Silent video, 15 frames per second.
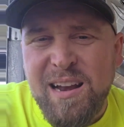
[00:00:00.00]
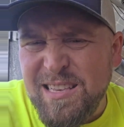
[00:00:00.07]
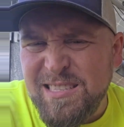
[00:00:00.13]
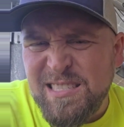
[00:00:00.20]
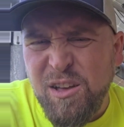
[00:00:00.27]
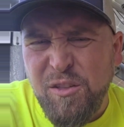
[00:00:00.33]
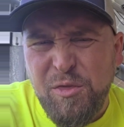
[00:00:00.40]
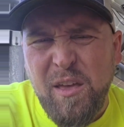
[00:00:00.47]
and I
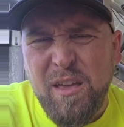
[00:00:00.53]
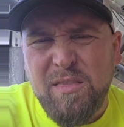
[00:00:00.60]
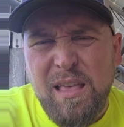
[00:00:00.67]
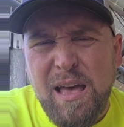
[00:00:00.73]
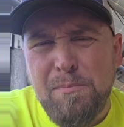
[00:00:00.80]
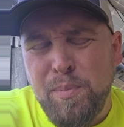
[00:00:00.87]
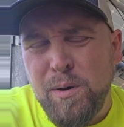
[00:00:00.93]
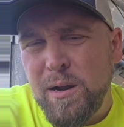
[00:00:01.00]
still think
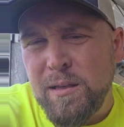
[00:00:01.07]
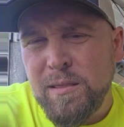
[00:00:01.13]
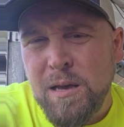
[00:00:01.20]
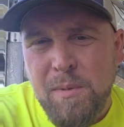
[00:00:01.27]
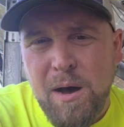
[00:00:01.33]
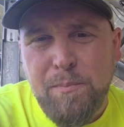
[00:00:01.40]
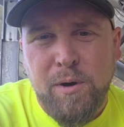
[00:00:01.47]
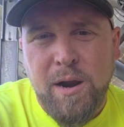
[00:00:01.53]
that putting
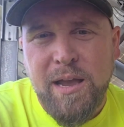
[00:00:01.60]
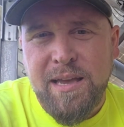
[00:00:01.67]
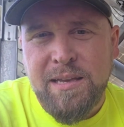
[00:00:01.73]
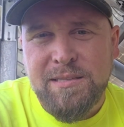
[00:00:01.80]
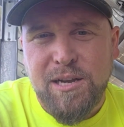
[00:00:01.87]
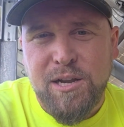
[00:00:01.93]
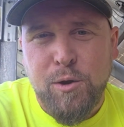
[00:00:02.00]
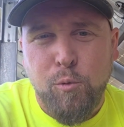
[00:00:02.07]
them upright
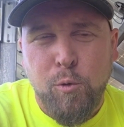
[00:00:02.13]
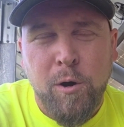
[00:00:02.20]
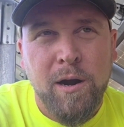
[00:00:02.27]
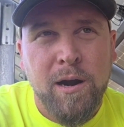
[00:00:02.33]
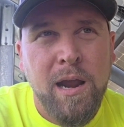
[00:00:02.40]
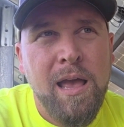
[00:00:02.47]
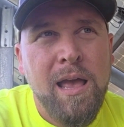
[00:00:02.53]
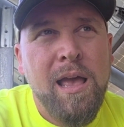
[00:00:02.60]
is going to
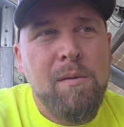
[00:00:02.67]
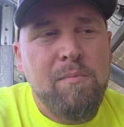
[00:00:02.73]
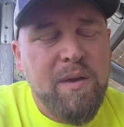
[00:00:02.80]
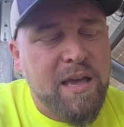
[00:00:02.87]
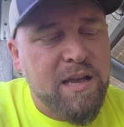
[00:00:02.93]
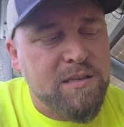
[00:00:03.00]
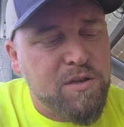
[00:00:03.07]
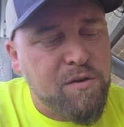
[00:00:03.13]
work
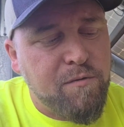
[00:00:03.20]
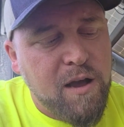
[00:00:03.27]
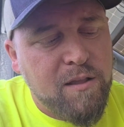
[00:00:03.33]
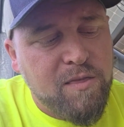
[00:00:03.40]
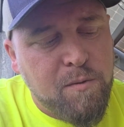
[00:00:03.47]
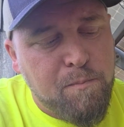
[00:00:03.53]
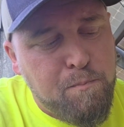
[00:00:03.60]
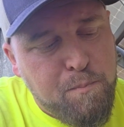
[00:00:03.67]
because you've
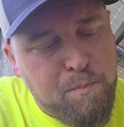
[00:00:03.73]
got the